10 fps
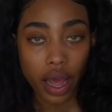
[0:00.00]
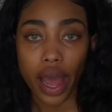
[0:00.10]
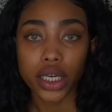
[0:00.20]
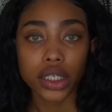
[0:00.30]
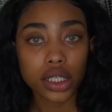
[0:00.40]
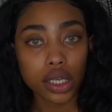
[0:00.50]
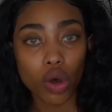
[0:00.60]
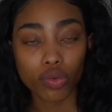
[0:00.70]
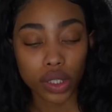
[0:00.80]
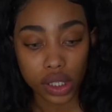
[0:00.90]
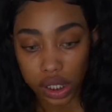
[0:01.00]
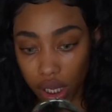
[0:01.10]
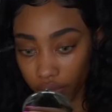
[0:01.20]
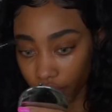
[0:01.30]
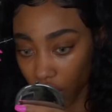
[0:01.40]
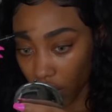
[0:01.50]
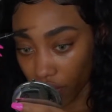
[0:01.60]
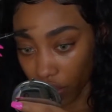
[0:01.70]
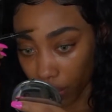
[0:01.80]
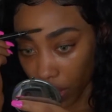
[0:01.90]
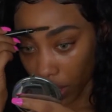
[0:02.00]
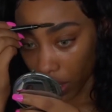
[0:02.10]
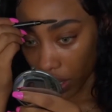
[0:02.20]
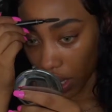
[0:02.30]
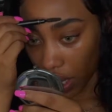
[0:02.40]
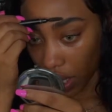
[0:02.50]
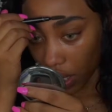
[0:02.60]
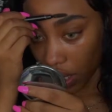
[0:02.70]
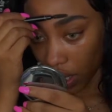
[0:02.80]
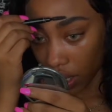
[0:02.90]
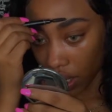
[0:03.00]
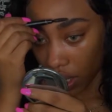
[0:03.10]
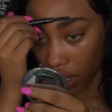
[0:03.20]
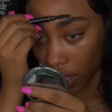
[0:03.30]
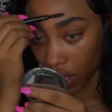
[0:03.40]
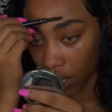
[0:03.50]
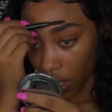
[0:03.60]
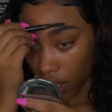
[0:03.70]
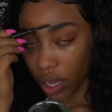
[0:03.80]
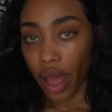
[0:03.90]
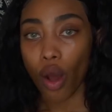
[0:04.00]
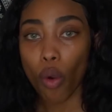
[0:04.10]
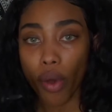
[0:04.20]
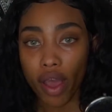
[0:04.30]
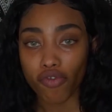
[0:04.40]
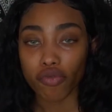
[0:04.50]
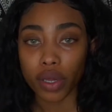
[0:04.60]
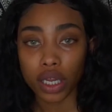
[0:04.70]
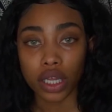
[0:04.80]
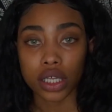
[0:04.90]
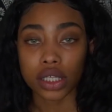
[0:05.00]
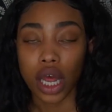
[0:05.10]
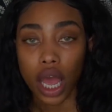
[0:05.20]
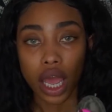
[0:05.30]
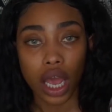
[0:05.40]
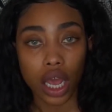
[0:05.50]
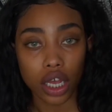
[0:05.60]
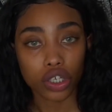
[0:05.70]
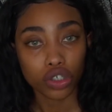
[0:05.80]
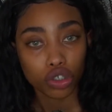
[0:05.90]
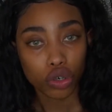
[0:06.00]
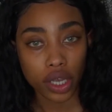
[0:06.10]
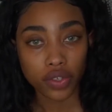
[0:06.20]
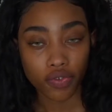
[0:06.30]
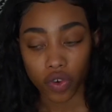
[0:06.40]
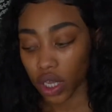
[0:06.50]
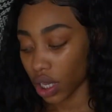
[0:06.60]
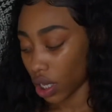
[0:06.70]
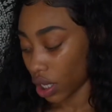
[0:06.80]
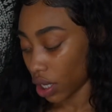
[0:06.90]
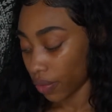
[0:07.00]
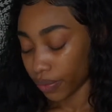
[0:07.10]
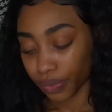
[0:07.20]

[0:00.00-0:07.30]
I just hope the same for everybody. Like, I hope everybody is like stress-free,